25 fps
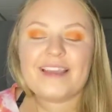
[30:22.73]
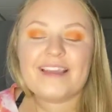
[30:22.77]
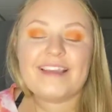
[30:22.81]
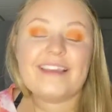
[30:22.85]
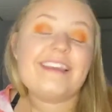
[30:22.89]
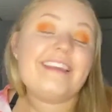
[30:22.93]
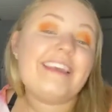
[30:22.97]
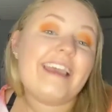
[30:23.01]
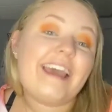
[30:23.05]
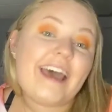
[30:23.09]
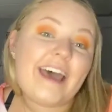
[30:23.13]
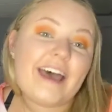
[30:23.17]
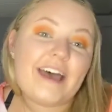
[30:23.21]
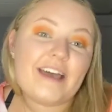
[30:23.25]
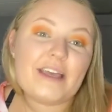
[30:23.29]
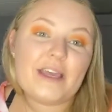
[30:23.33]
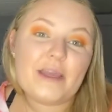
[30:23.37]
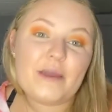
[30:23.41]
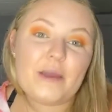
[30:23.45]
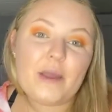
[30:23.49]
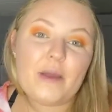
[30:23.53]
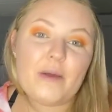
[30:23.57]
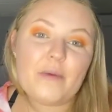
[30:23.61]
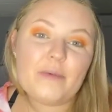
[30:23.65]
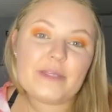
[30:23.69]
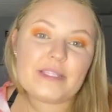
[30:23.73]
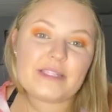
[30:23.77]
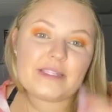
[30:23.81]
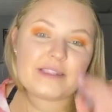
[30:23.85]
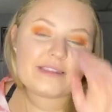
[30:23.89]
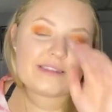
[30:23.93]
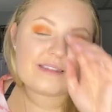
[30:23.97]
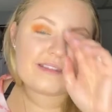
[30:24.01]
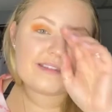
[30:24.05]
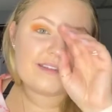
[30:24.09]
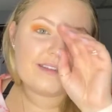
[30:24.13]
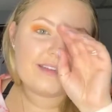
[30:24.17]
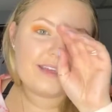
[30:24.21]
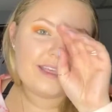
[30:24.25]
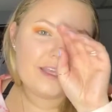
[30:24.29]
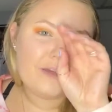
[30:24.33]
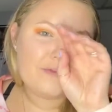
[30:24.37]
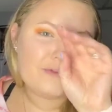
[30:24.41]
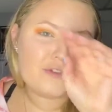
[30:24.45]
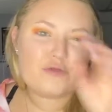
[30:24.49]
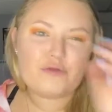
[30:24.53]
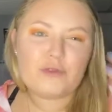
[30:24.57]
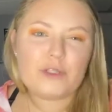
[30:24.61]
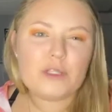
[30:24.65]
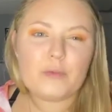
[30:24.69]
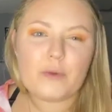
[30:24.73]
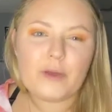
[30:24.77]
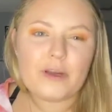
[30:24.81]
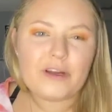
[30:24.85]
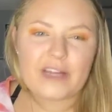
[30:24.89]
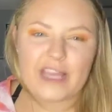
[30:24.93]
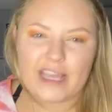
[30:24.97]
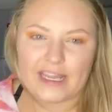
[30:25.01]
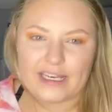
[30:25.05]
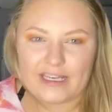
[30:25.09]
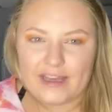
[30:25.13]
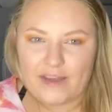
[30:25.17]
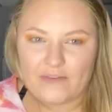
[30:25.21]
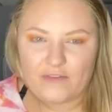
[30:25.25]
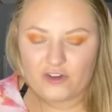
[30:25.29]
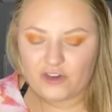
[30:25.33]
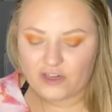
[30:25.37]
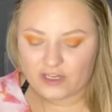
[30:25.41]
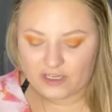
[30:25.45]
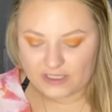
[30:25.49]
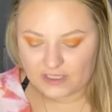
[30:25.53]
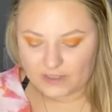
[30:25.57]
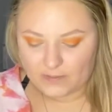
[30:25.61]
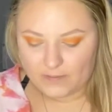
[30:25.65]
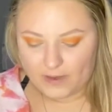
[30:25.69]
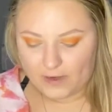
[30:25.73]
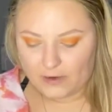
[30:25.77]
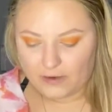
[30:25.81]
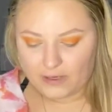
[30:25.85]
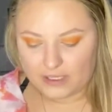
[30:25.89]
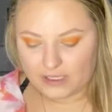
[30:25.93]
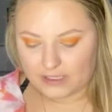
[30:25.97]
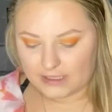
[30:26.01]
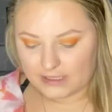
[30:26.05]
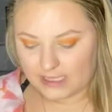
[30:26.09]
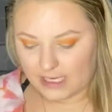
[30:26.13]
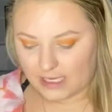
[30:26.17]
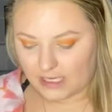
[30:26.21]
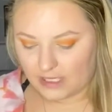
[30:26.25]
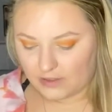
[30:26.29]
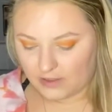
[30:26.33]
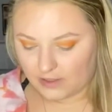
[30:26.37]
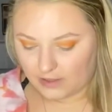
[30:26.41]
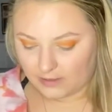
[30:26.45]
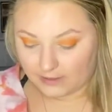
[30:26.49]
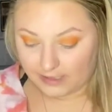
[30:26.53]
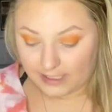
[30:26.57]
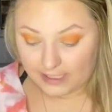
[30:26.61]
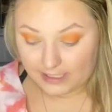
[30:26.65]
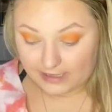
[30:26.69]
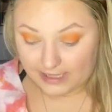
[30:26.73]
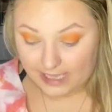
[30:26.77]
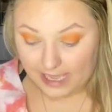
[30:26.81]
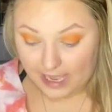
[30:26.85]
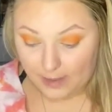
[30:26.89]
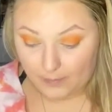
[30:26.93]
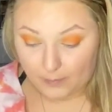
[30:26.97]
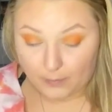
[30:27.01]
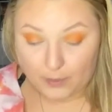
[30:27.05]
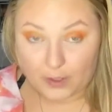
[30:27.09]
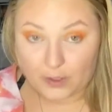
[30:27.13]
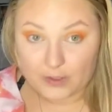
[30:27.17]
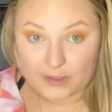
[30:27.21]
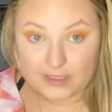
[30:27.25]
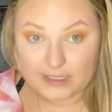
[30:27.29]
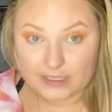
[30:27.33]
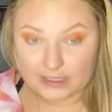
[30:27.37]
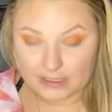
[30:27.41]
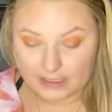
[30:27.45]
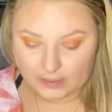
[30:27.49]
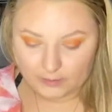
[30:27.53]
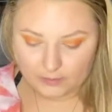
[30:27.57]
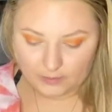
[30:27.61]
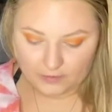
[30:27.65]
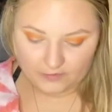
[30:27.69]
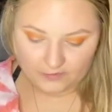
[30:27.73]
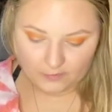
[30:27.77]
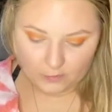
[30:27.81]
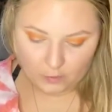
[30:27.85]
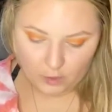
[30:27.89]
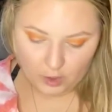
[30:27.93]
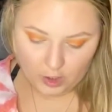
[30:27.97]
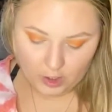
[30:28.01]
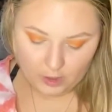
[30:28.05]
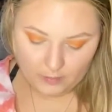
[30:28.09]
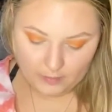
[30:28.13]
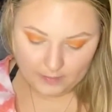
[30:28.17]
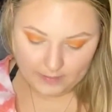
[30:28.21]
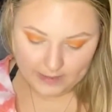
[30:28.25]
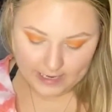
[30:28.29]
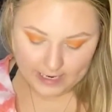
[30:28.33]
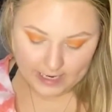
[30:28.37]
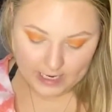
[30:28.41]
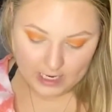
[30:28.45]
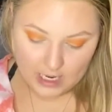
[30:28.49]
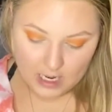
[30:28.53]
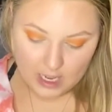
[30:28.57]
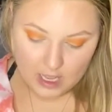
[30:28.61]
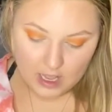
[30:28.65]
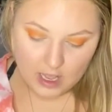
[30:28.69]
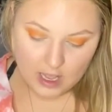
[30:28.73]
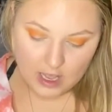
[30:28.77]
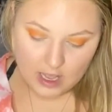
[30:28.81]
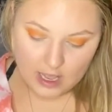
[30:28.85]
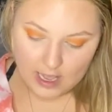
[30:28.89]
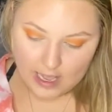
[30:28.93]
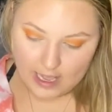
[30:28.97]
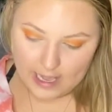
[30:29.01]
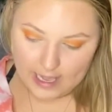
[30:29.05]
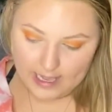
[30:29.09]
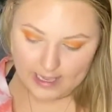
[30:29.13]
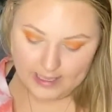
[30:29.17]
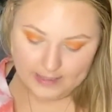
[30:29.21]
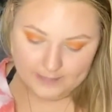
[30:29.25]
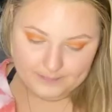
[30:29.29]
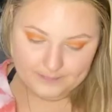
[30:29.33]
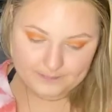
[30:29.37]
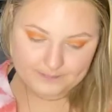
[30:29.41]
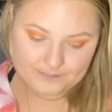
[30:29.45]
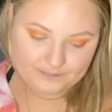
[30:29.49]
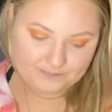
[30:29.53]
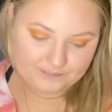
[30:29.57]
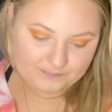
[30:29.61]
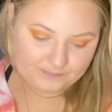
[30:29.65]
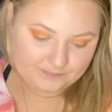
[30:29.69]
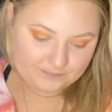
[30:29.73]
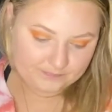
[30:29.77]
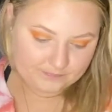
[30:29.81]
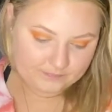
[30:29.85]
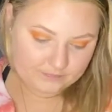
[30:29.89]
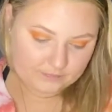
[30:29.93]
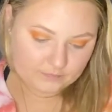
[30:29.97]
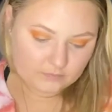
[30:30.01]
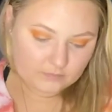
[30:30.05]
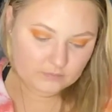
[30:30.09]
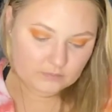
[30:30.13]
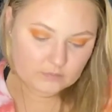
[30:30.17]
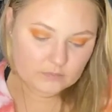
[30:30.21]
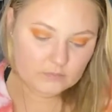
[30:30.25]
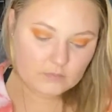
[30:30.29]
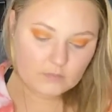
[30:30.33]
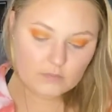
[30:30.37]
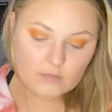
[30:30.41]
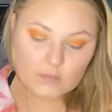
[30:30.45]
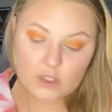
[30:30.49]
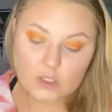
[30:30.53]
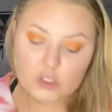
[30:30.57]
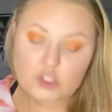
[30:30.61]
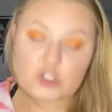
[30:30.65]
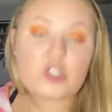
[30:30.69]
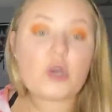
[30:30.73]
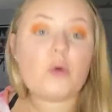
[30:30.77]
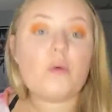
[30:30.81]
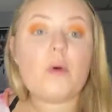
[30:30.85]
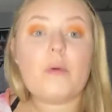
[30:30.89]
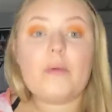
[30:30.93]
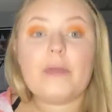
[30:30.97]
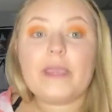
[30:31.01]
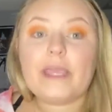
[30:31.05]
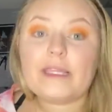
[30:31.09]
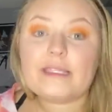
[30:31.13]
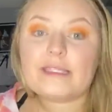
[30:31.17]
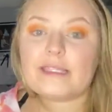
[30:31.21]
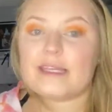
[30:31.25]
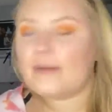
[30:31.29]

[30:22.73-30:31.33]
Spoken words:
Yeah, it was really weird. I had never experienced anything like that personally before, but, so what we ended